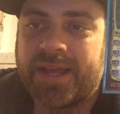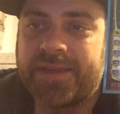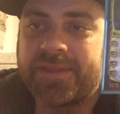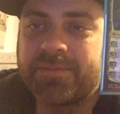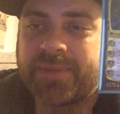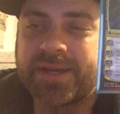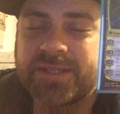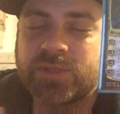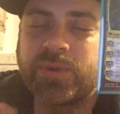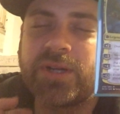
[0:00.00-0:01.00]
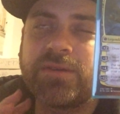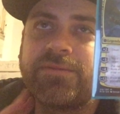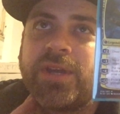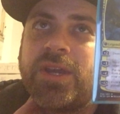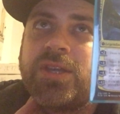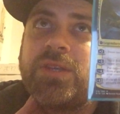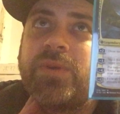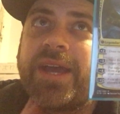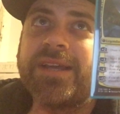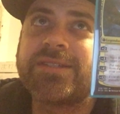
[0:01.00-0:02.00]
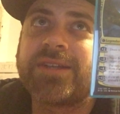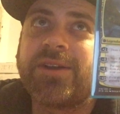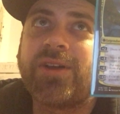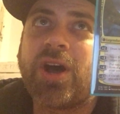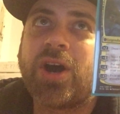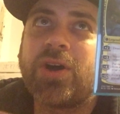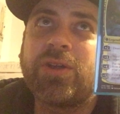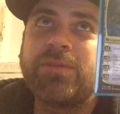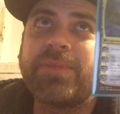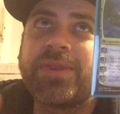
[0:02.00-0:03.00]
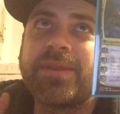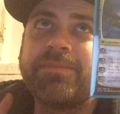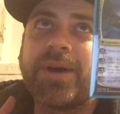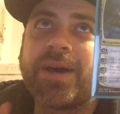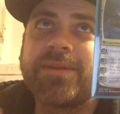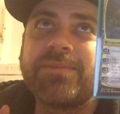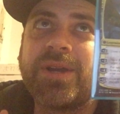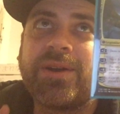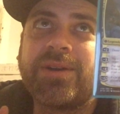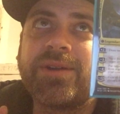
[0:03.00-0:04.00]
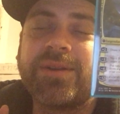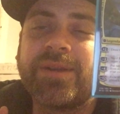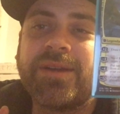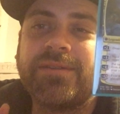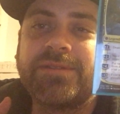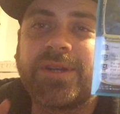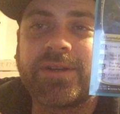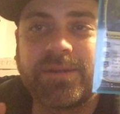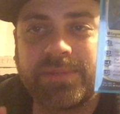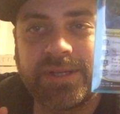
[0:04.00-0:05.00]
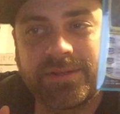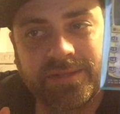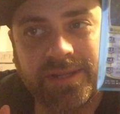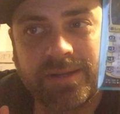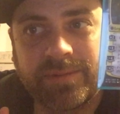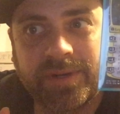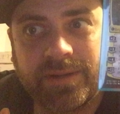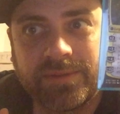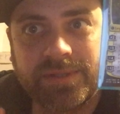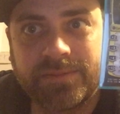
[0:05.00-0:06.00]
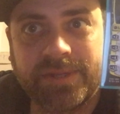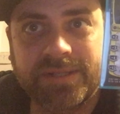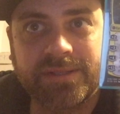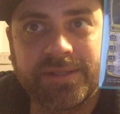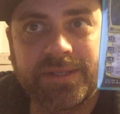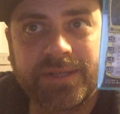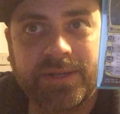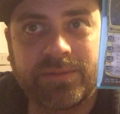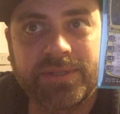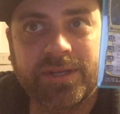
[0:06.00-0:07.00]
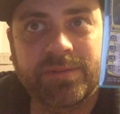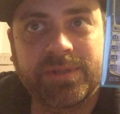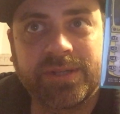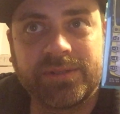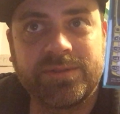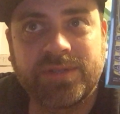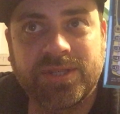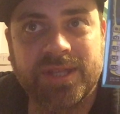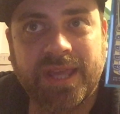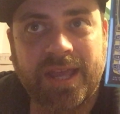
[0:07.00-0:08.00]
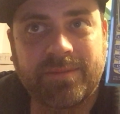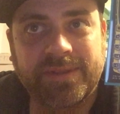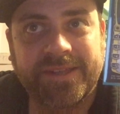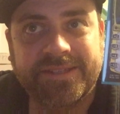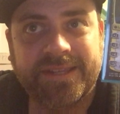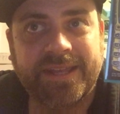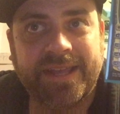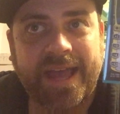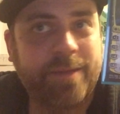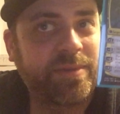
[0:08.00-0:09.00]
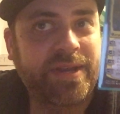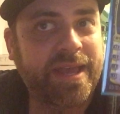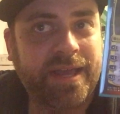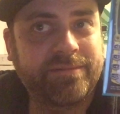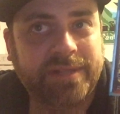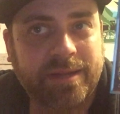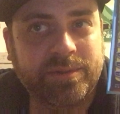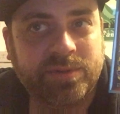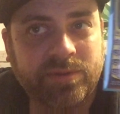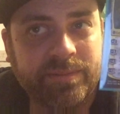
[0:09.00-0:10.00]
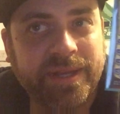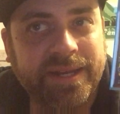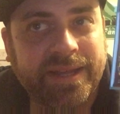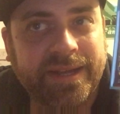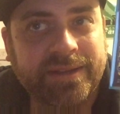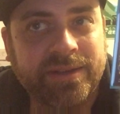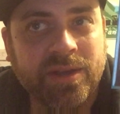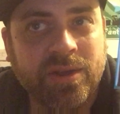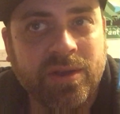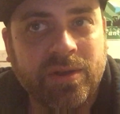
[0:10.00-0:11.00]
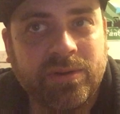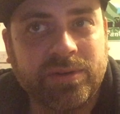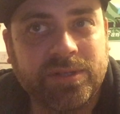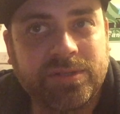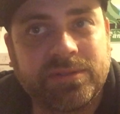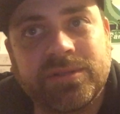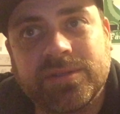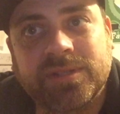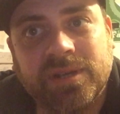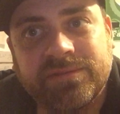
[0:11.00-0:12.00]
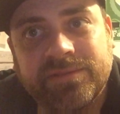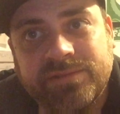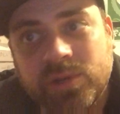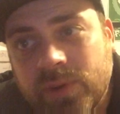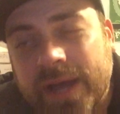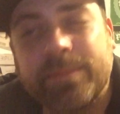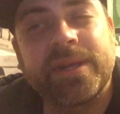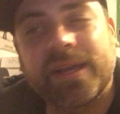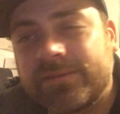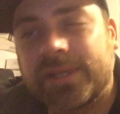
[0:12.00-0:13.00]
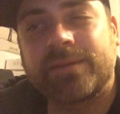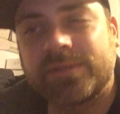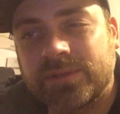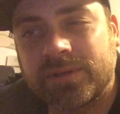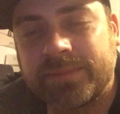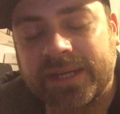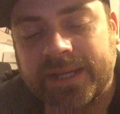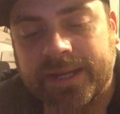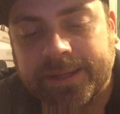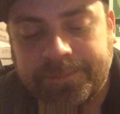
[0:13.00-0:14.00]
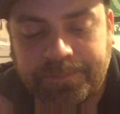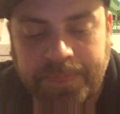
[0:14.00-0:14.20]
And then -12, you exile all but the bottom card of target player's library, which is basically, you know, a target player loses the game unless they happen to have Laboratory Maniac, or you do it to yourself if you happen to have Laboratory Maniac.